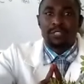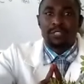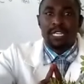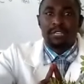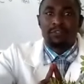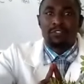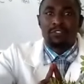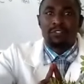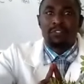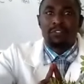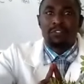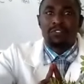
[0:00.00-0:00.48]
for
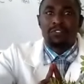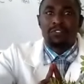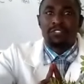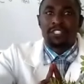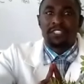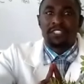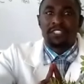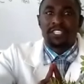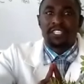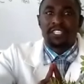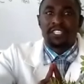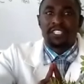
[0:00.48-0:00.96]

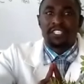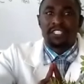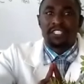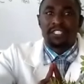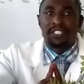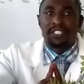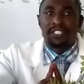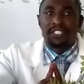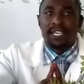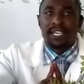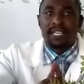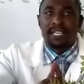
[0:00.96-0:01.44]
photosynthesis.
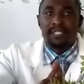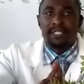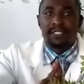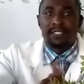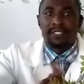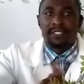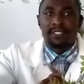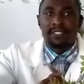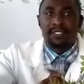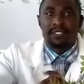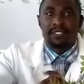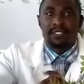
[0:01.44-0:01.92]
Hence,
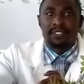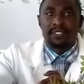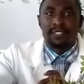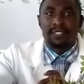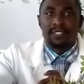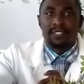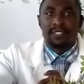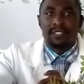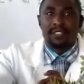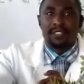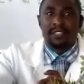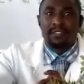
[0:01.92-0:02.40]

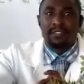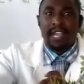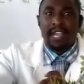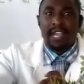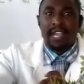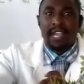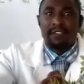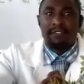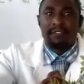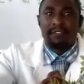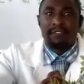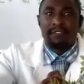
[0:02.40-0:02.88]
they
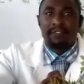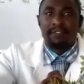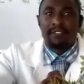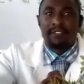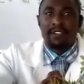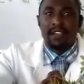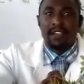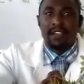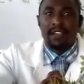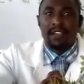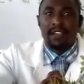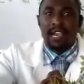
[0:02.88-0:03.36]
have
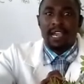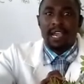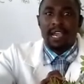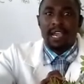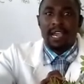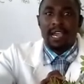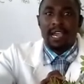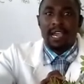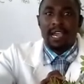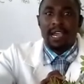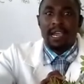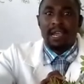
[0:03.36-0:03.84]

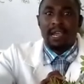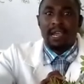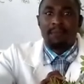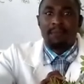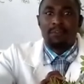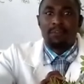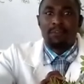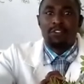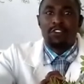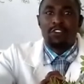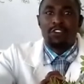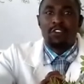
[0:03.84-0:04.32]
a mode
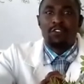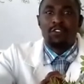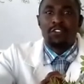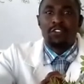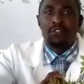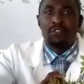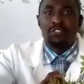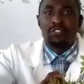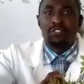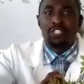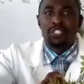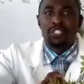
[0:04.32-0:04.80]
of
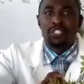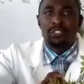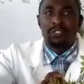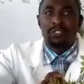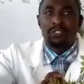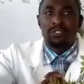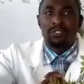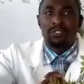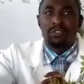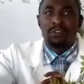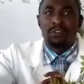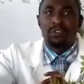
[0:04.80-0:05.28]
nutrition
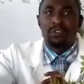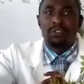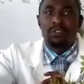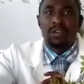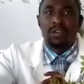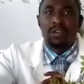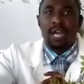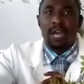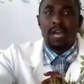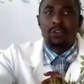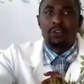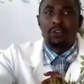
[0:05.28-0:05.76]
called
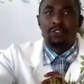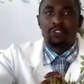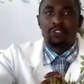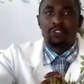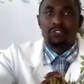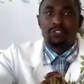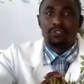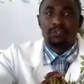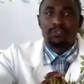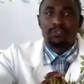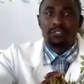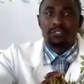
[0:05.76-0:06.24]

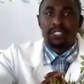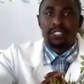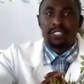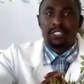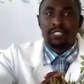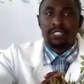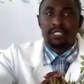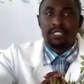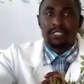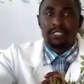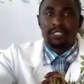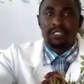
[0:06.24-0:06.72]
autotrophic.
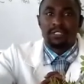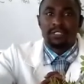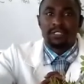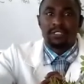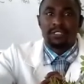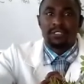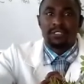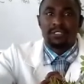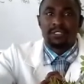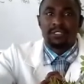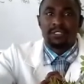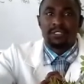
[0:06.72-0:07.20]

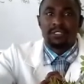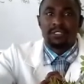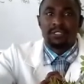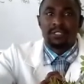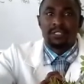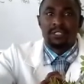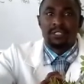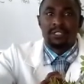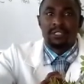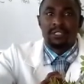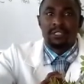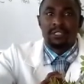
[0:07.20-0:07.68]

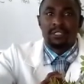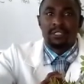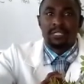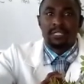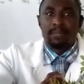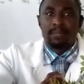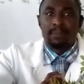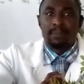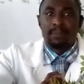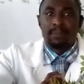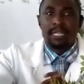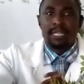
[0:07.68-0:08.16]
The
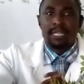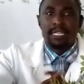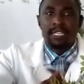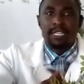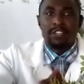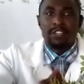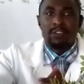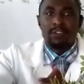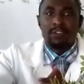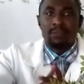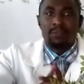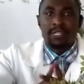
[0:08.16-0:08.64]
plant
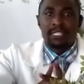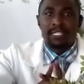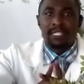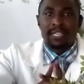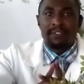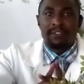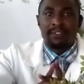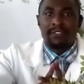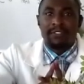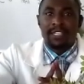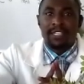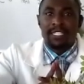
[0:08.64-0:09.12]
kingdom is a
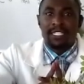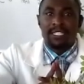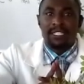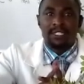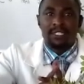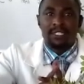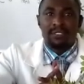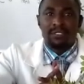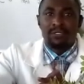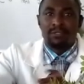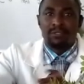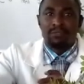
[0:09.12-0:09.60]
vast
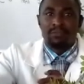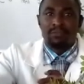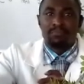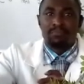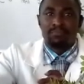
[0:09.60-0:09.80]
group.